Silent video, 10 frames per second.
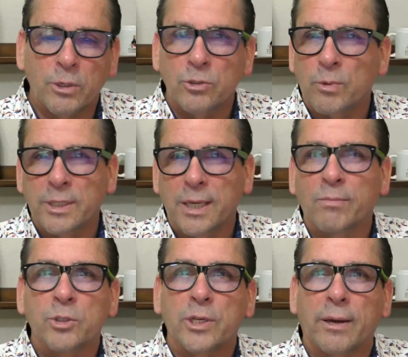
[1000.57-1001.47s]
Wanted to give
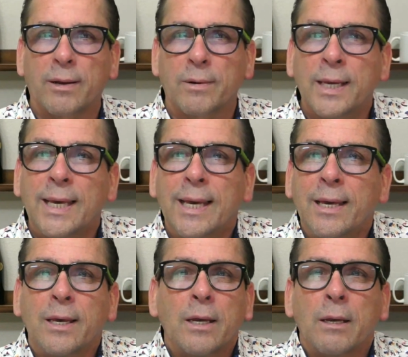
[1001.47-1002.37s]
him a shout out.
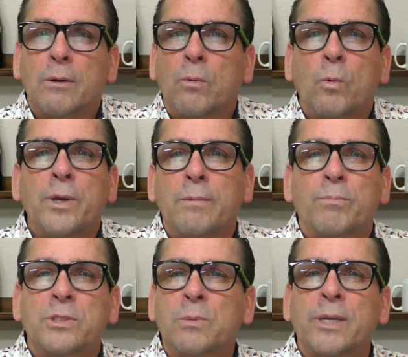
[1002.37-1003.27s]

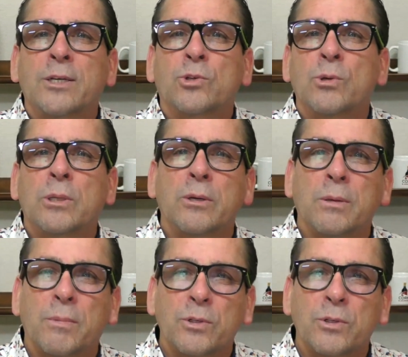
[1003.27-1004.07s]
Someone asked earlier,